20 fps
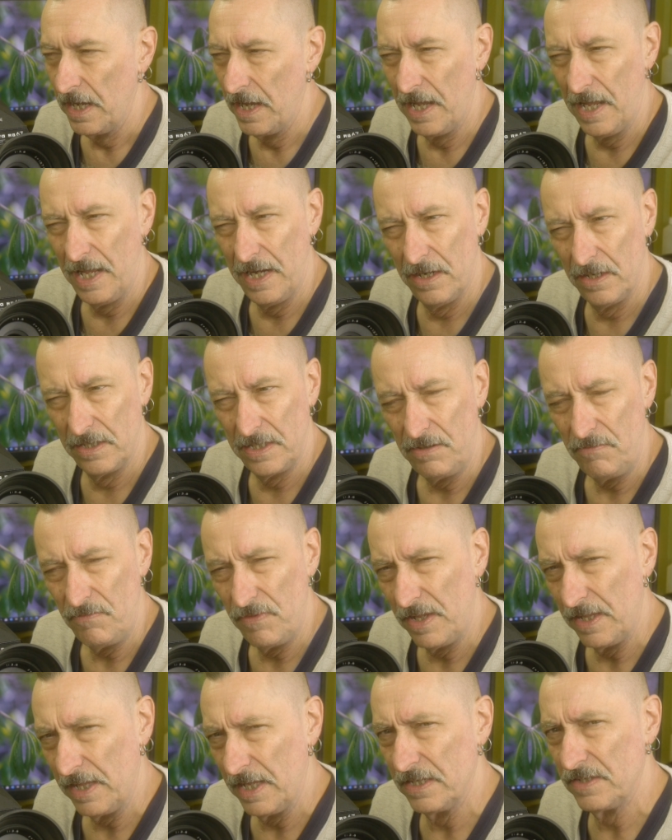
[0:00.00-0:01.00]
And I don't
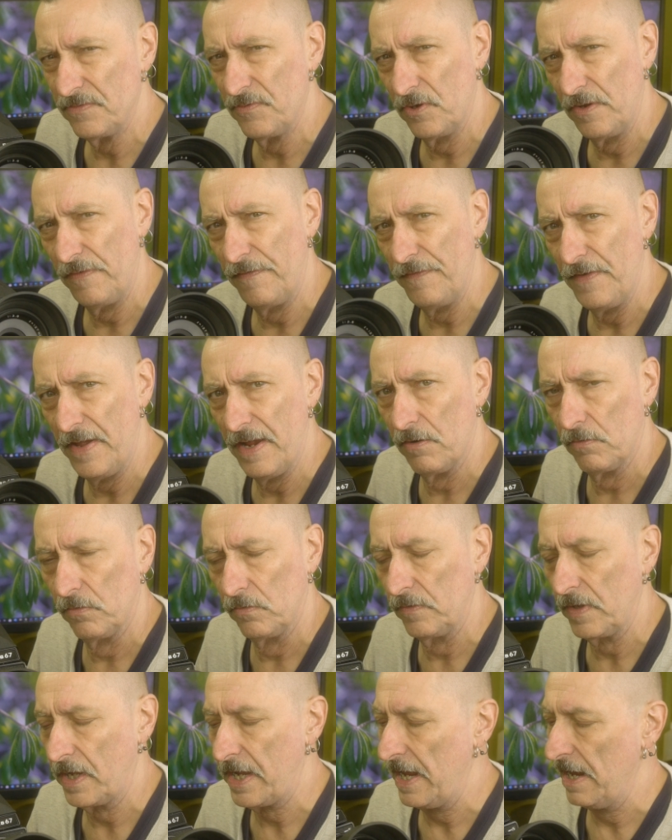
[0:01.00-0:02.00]
think that's very fair
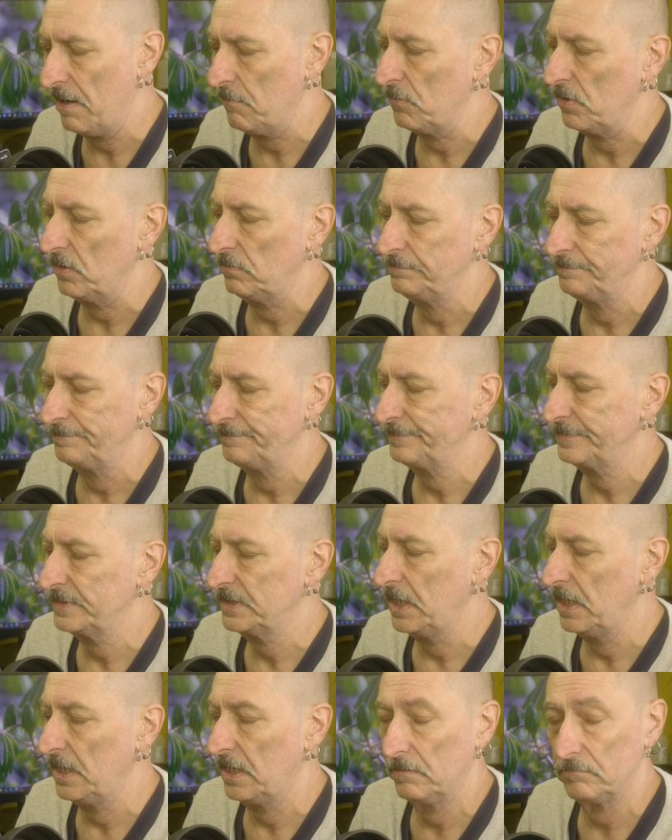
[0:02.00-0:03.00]
on the camera.
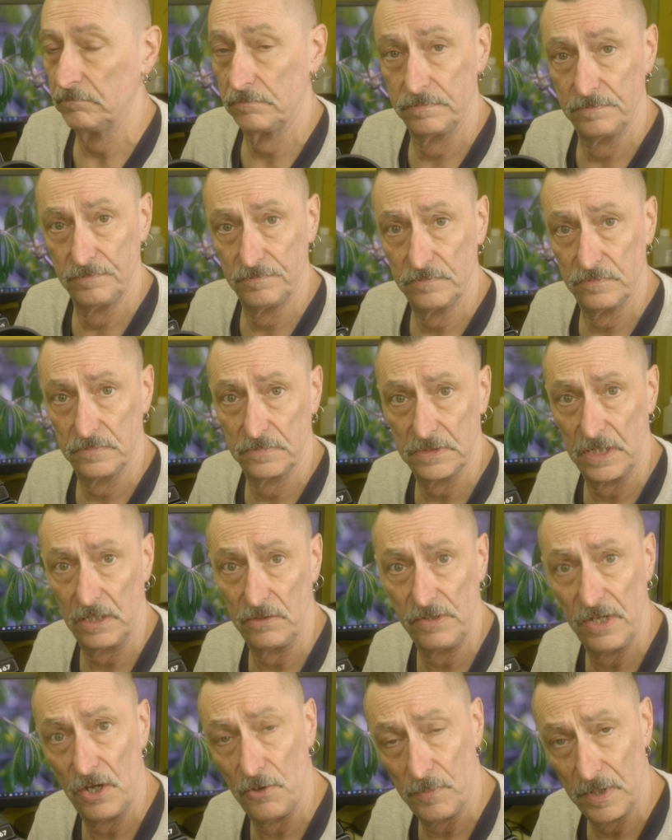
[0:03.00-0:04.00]
I
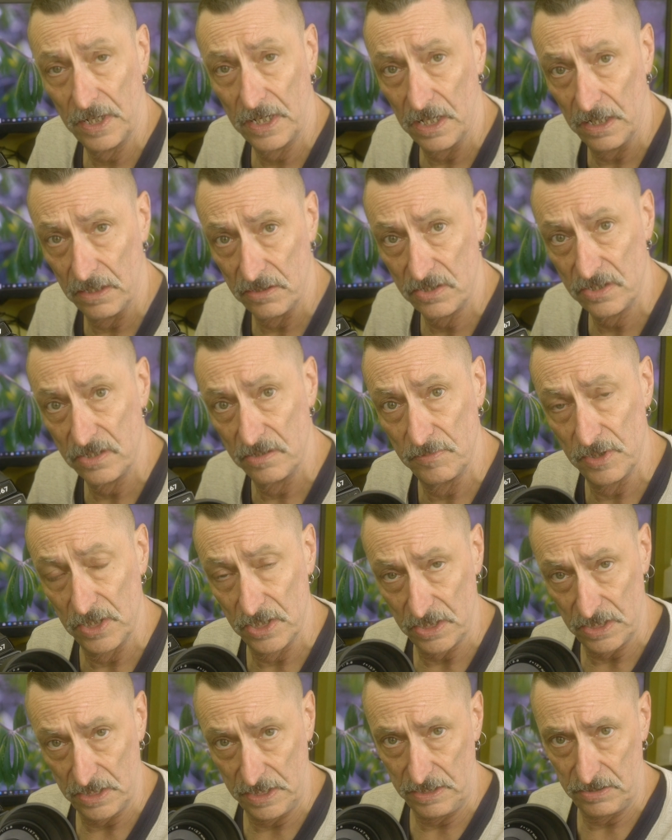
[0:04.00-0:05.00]
know my colours to the
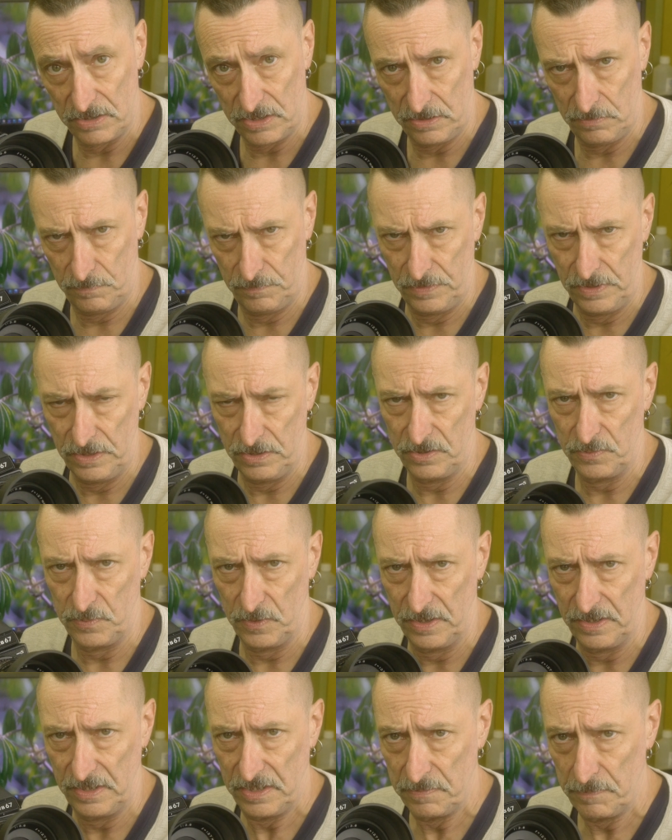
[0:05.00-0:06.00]
mast. I used to use
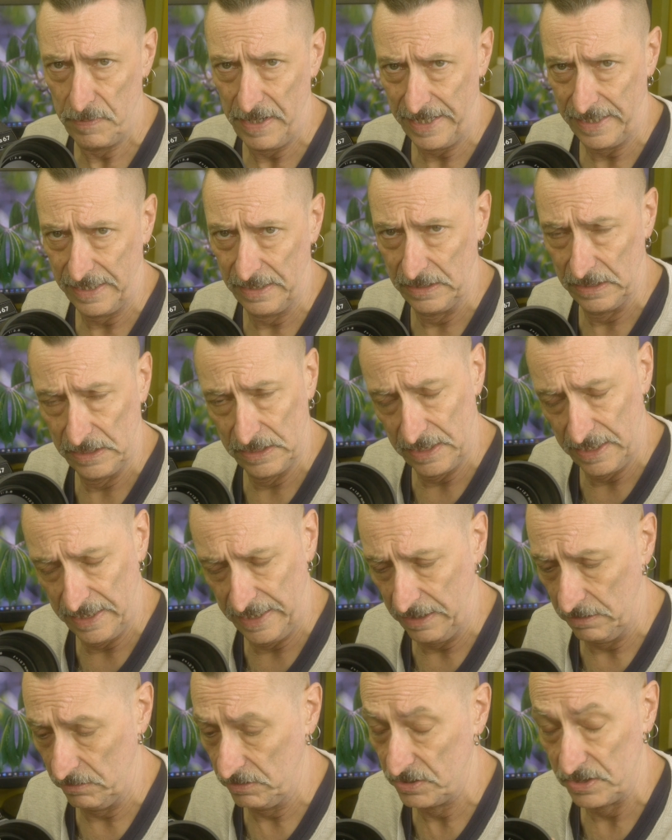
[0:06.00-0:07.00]
one of these back in the
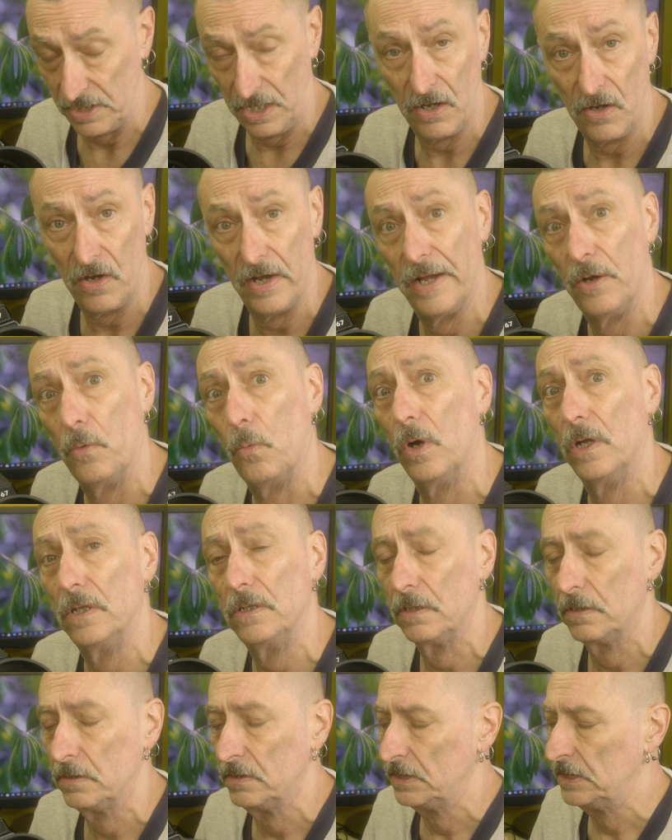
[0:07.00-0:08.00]
day. I used to hire one
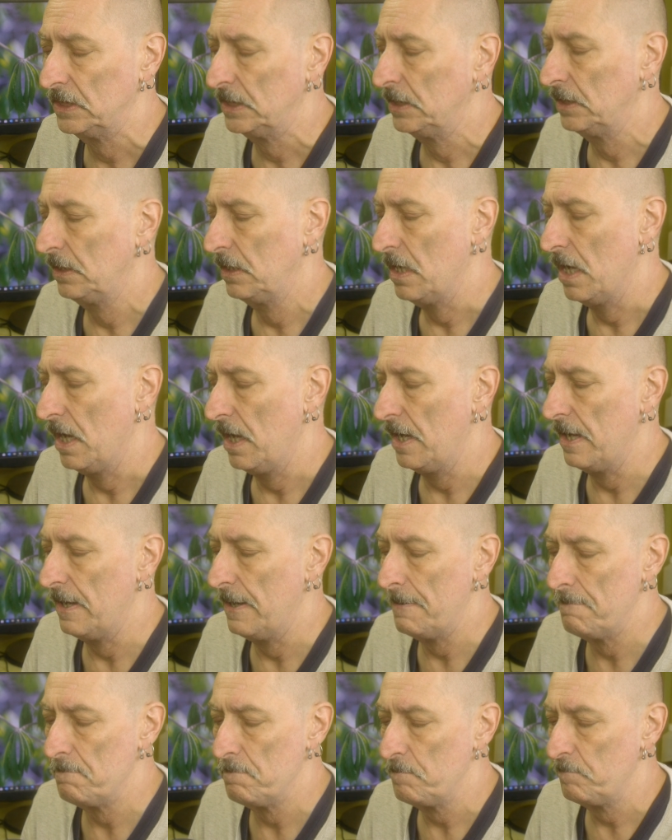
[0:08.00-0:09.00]

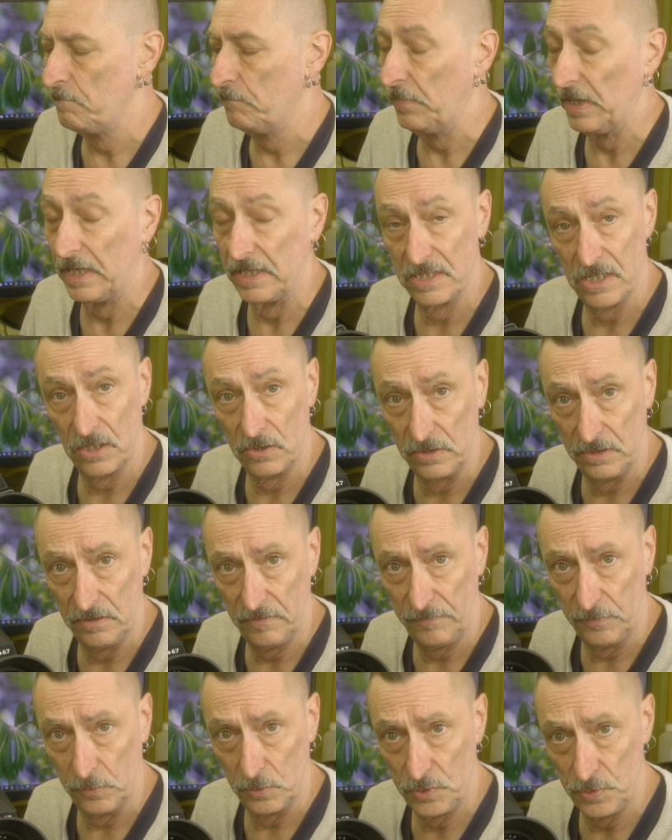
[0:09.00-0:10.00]
because I couldn't
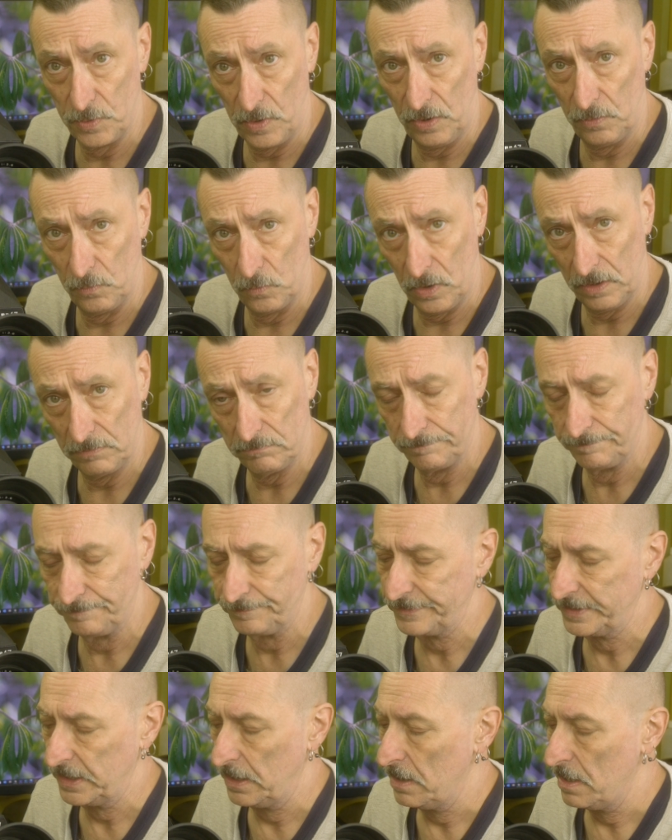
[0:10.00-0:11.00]
afford to own one.
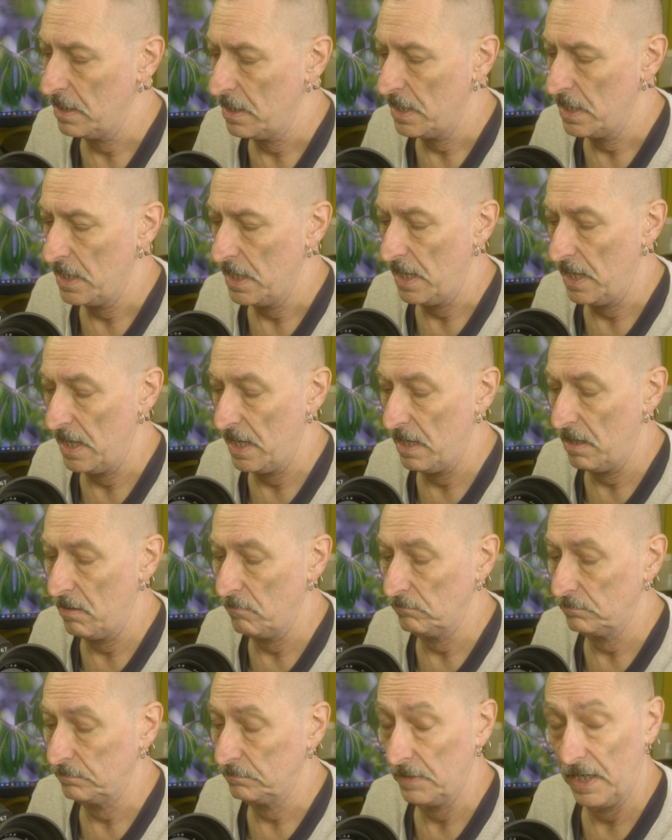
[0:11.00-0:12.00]

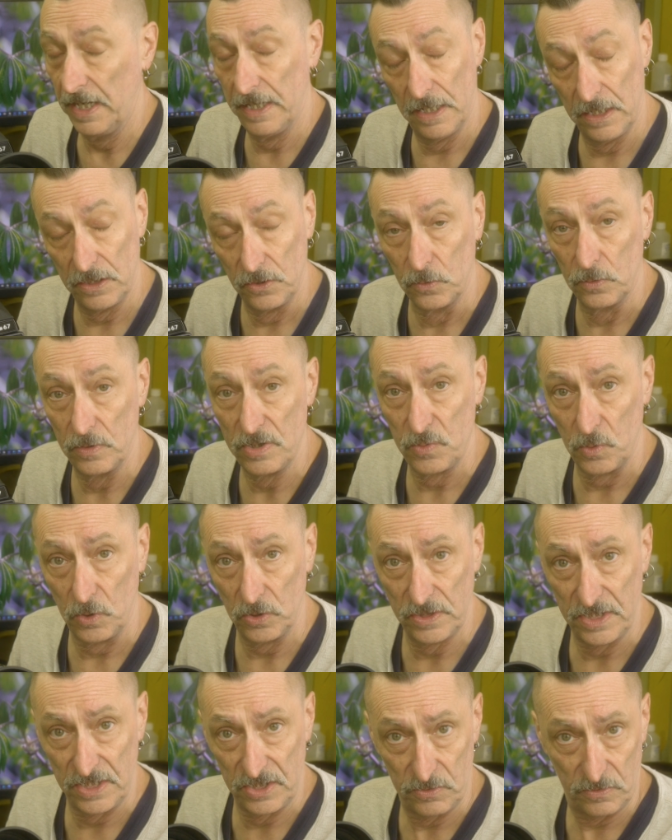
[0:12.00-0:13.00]
And I'd always
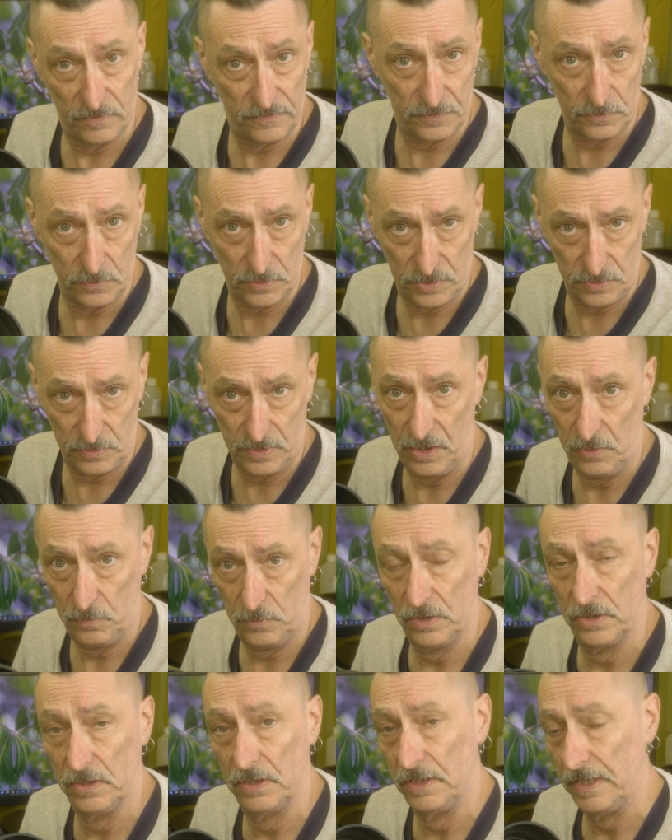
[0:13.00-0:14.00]
wanted to afford to own
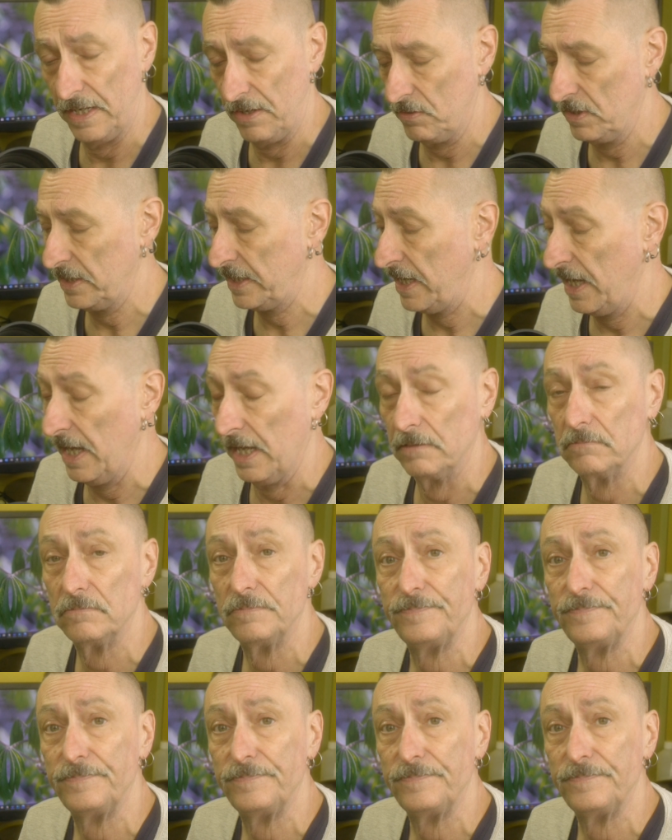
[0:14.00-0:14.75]
one, and now I can.